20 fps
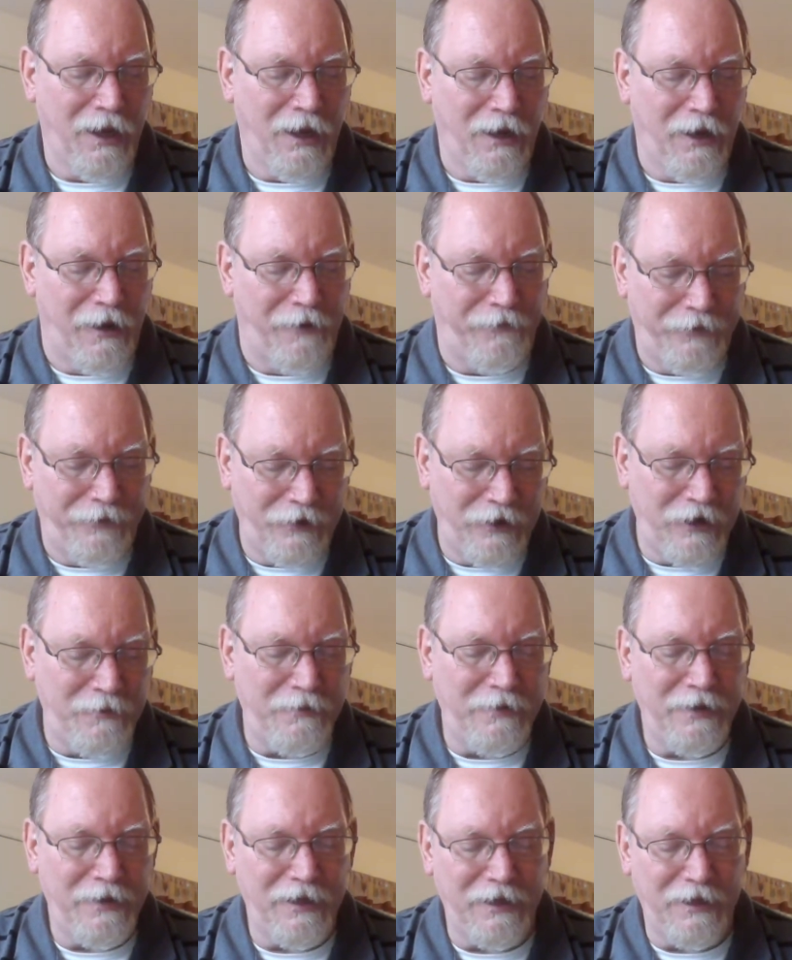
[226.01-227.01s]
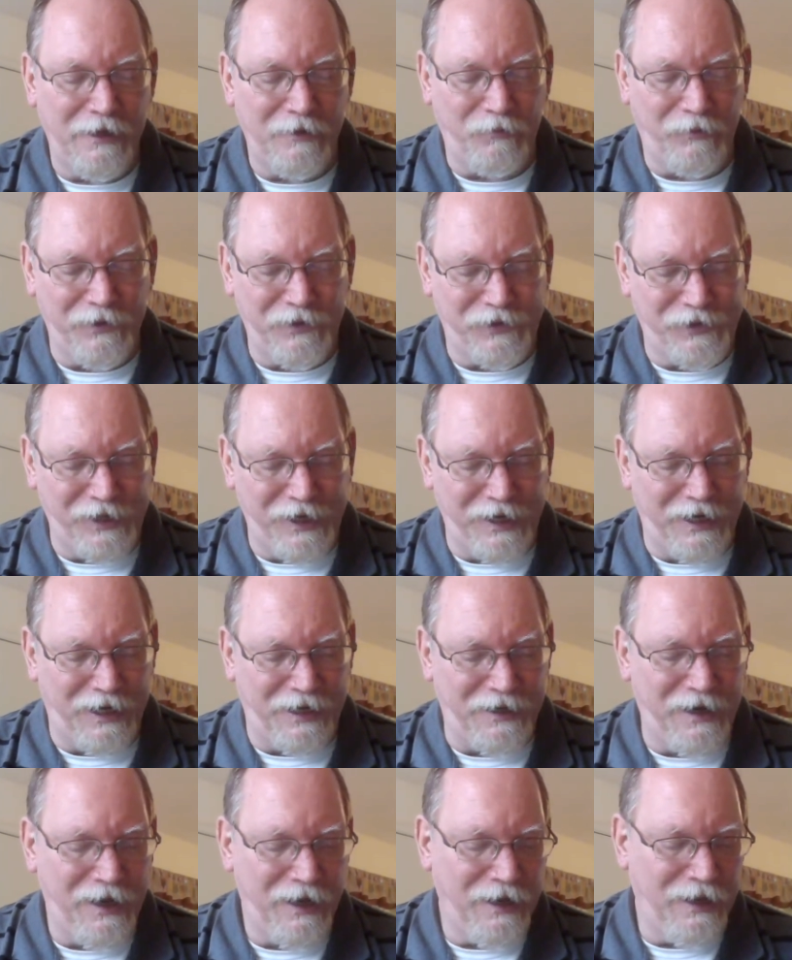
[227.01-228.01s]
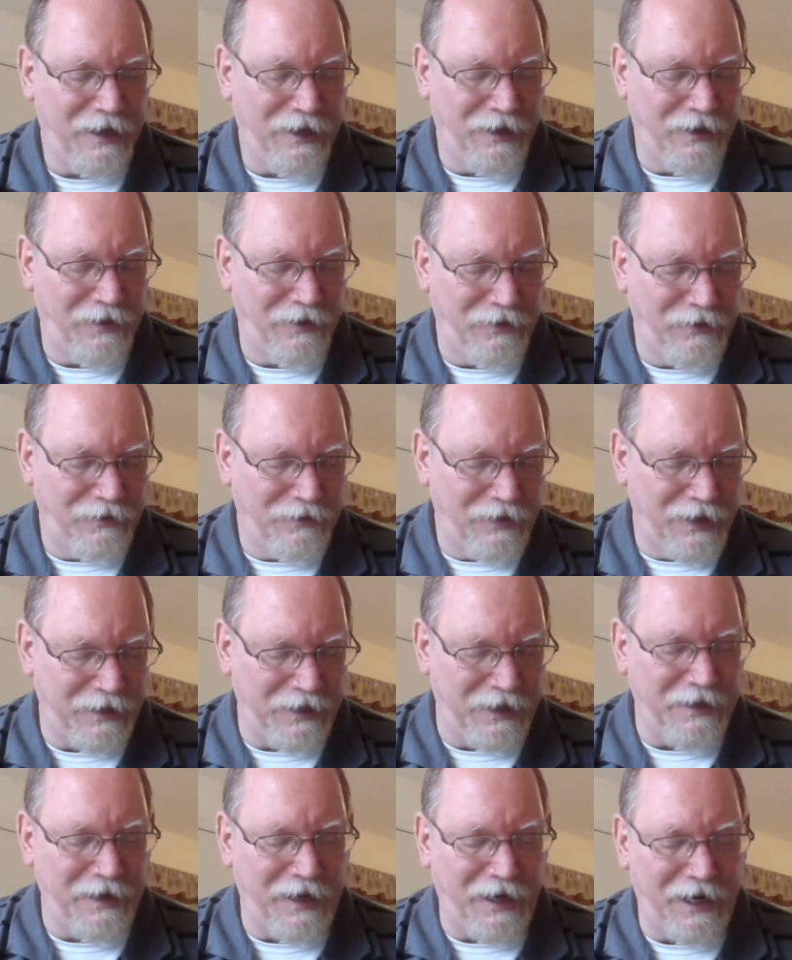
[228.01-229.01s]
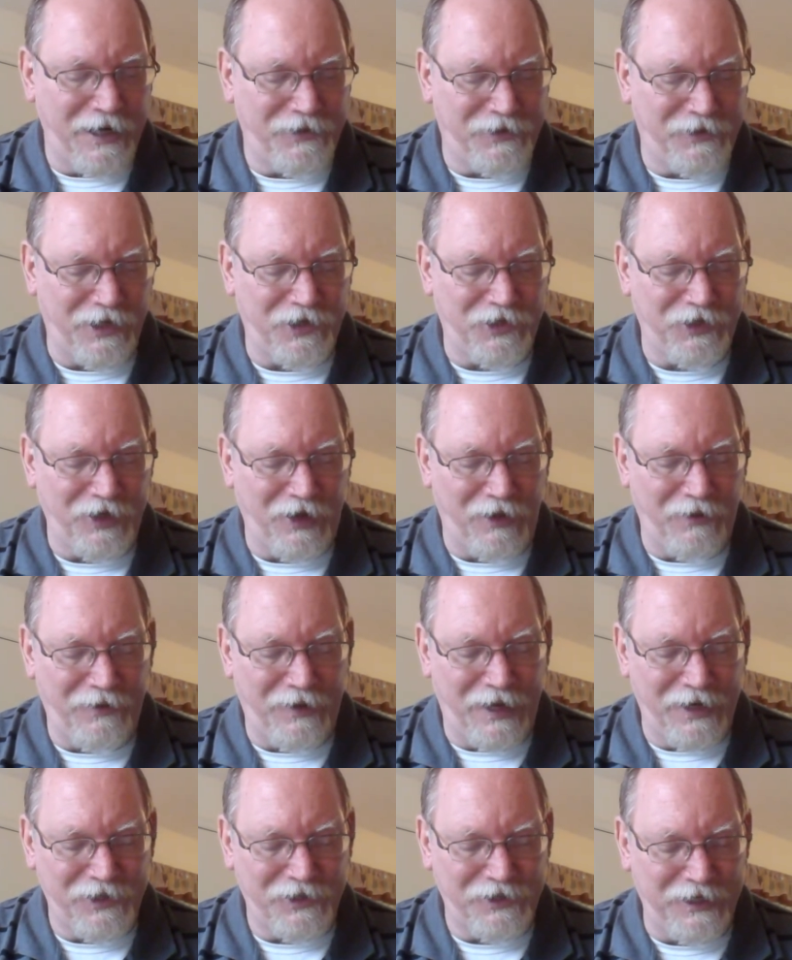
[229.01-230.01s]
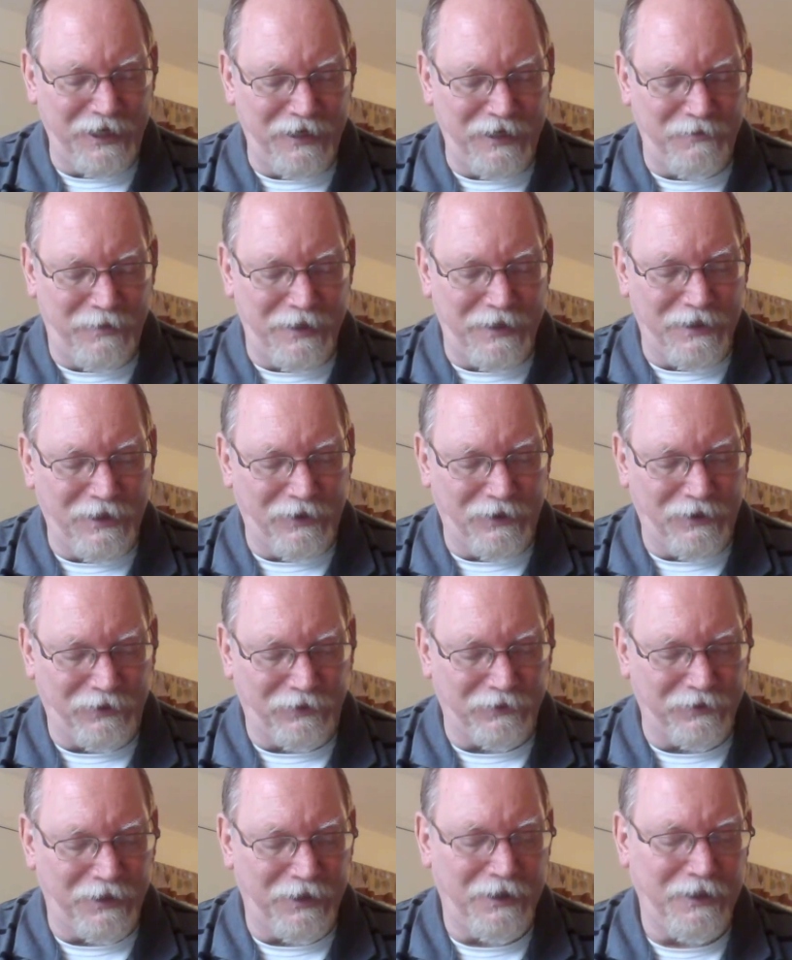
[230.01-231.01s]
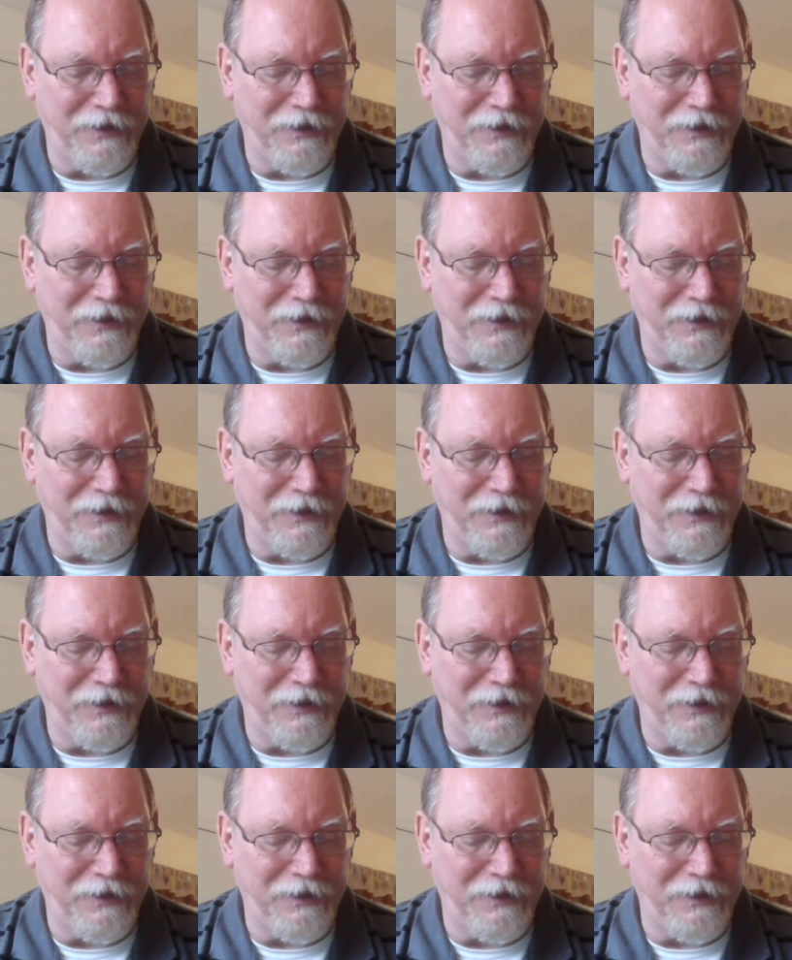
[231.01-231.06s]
of whom it was said, that in Isaac shall thy seed be called.